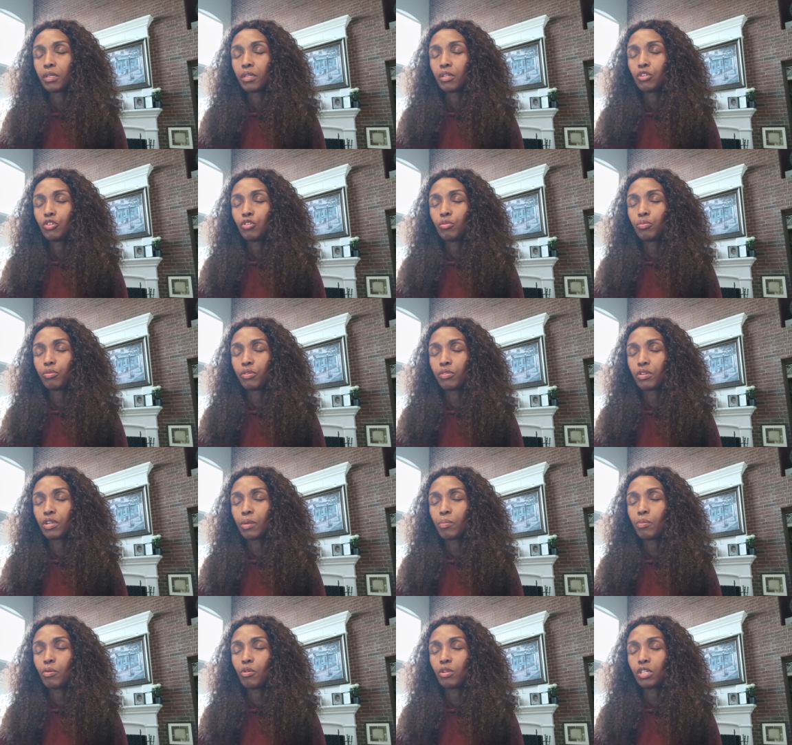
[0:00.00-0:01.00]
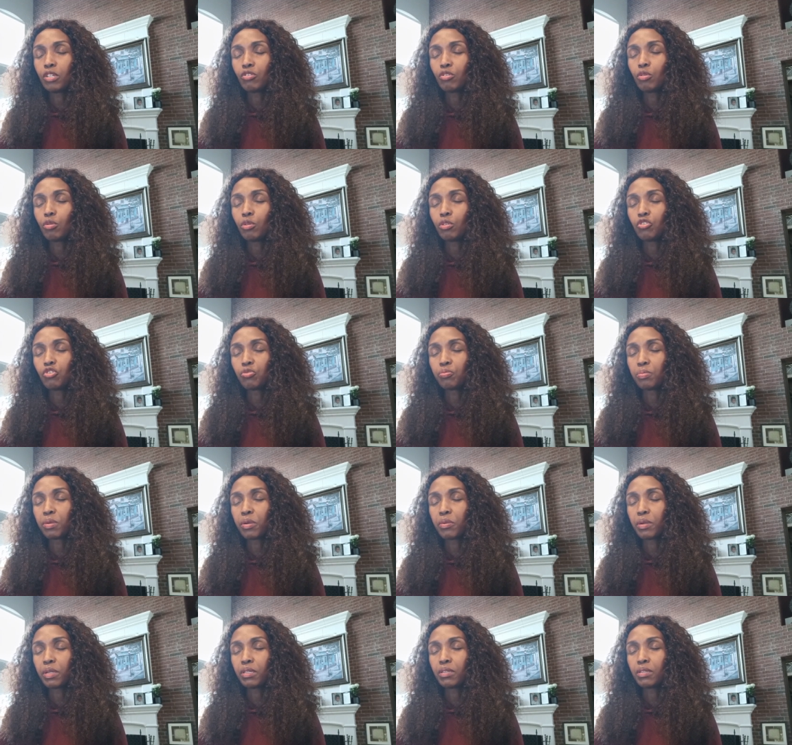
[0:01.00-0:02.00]
you're breathing upon it, Holy
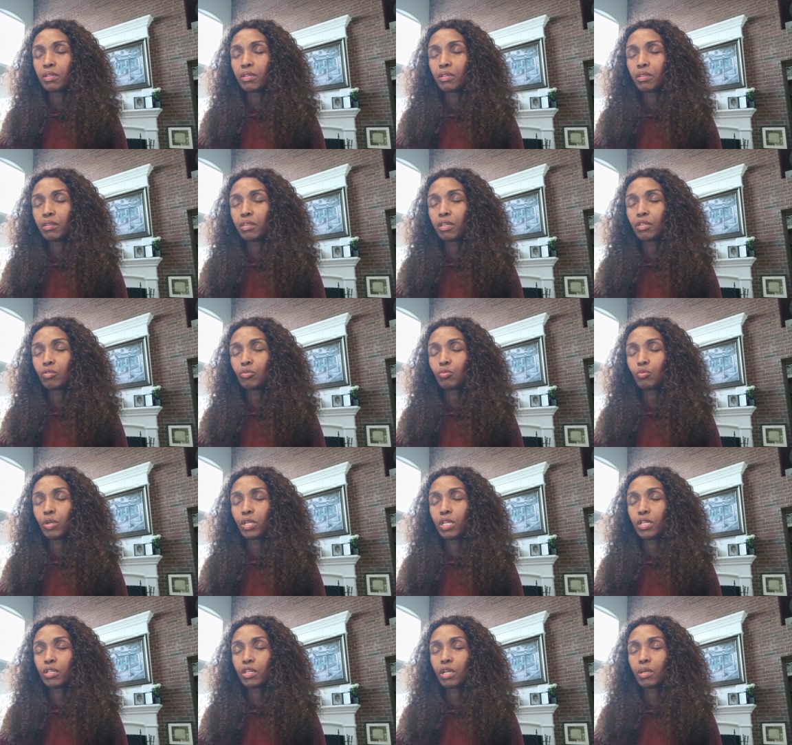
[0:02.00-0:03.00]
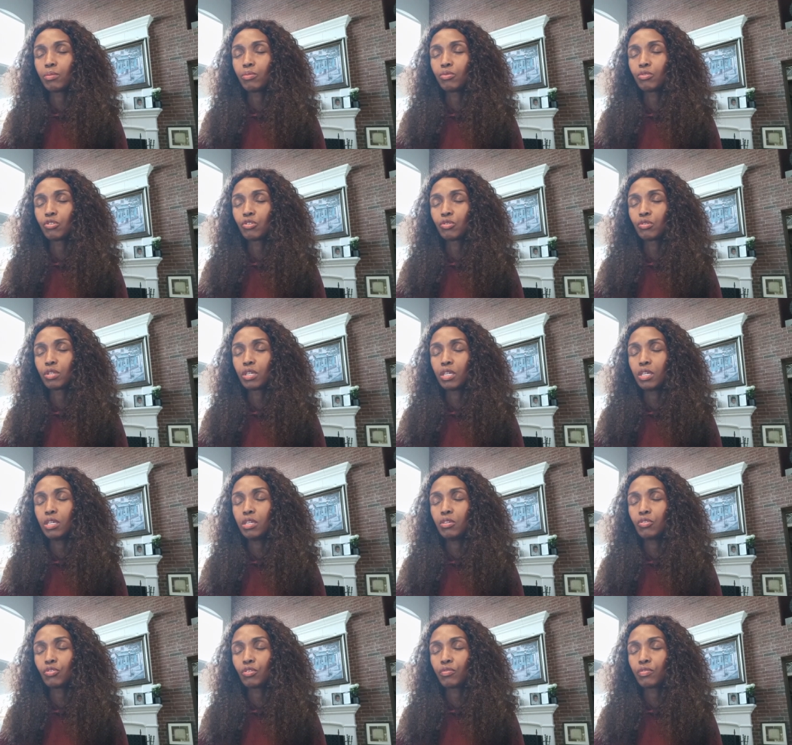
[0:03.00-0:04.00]
Spirit, that when it comes to the
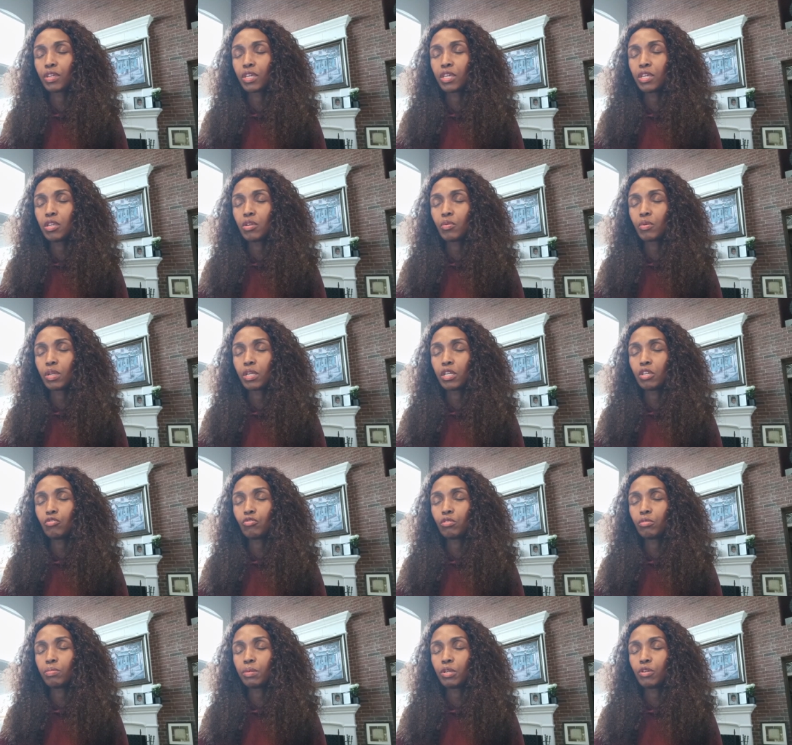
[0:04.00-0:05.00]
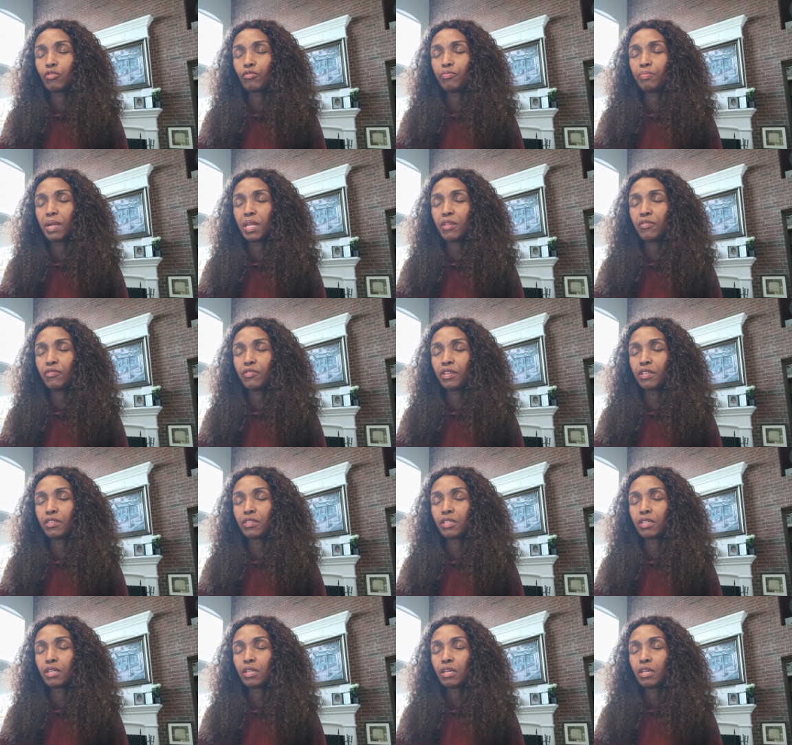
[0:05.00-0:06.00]
ears of the hearer, it will be of benefit
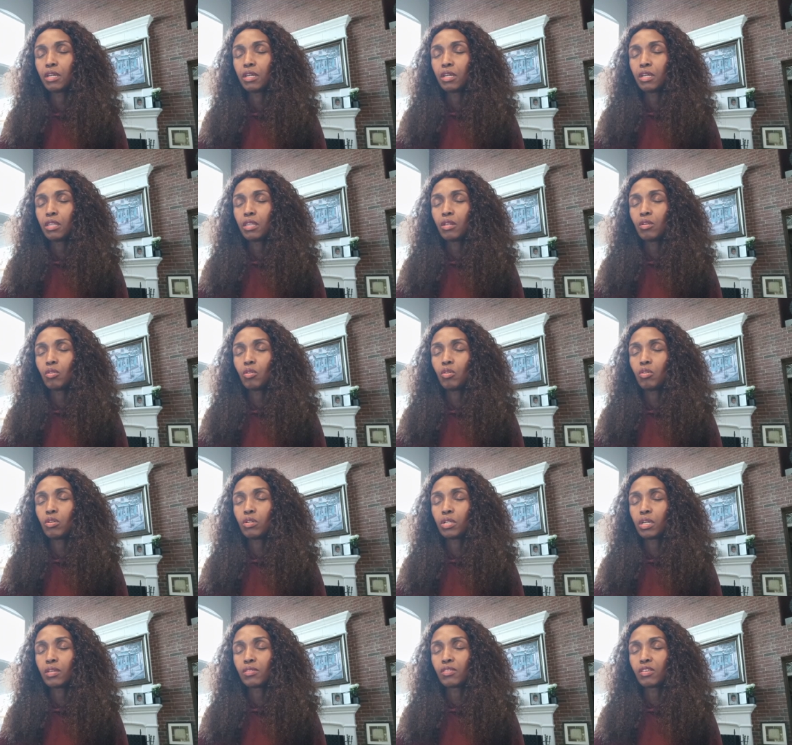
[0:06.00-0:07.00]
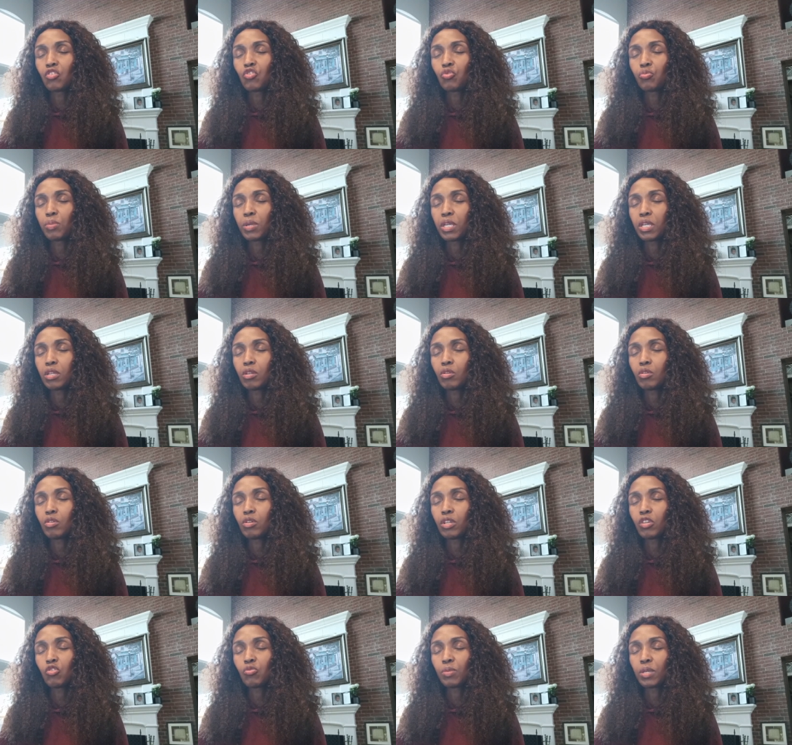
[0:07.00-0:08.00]
the Lord as I speak it.
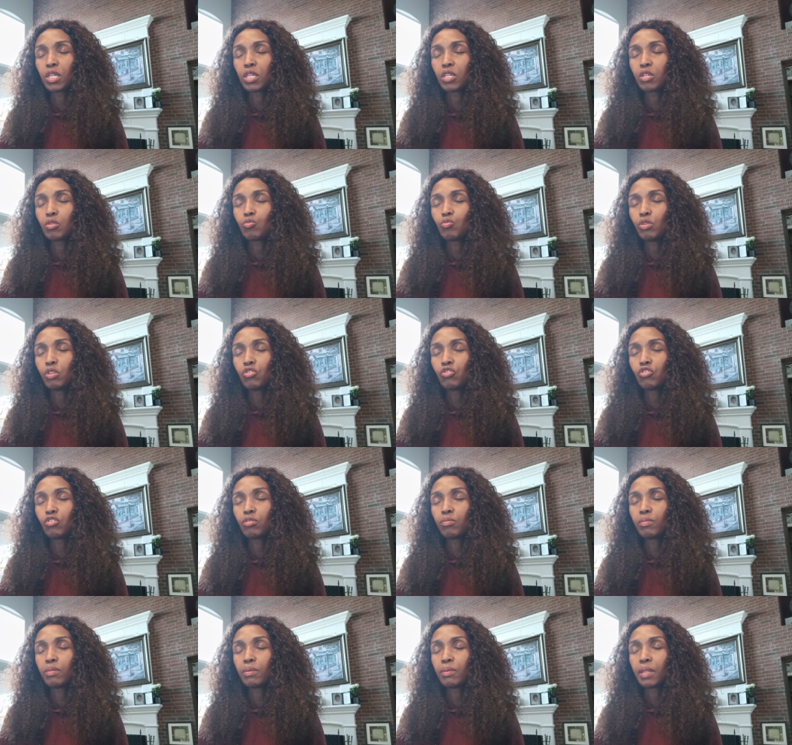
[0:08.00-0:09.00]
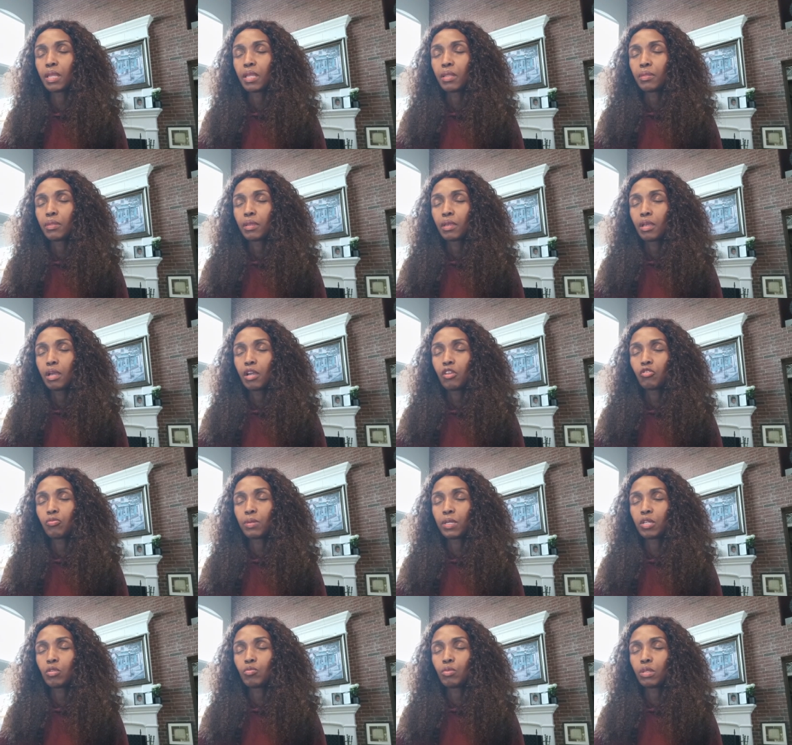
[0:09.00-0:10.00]
Lord, I speak it in wisdom. I
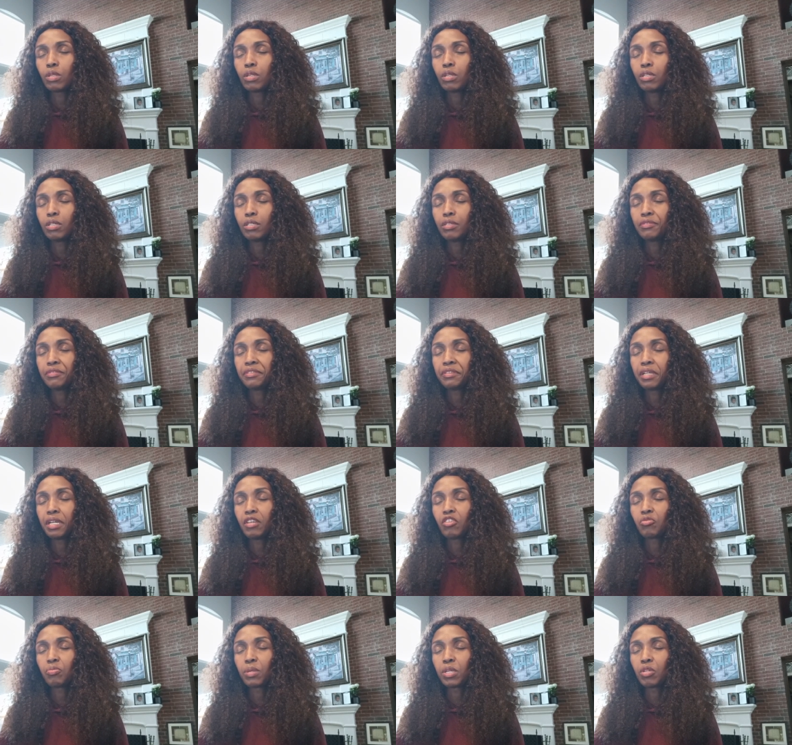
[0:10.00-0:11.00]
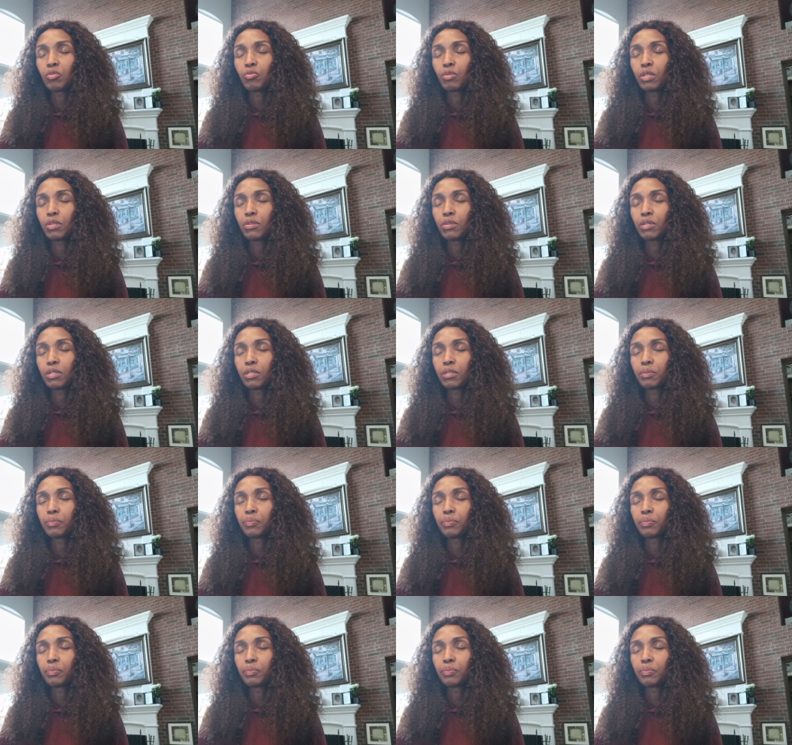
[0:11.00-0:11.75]
speak it with love. I speak it with uh,